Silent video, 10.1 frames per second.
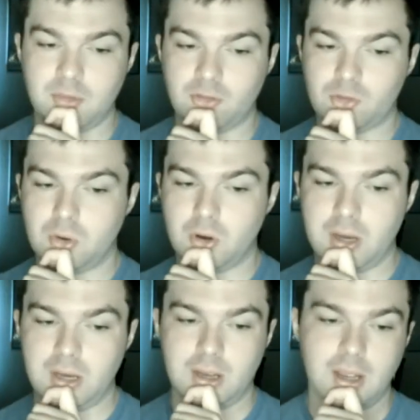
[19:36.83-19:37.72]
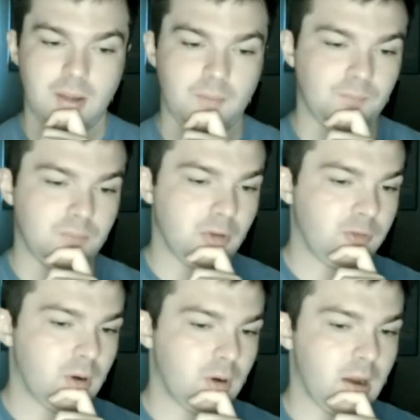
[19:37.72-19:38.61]
this morning,
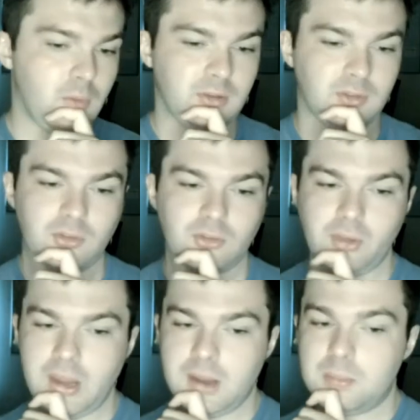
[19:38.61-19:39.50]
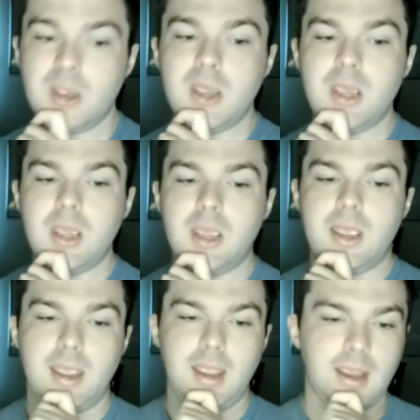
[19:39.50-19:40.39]
before I went to sleep,
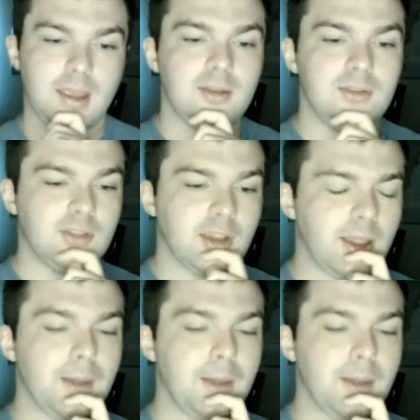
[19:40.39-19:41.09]
and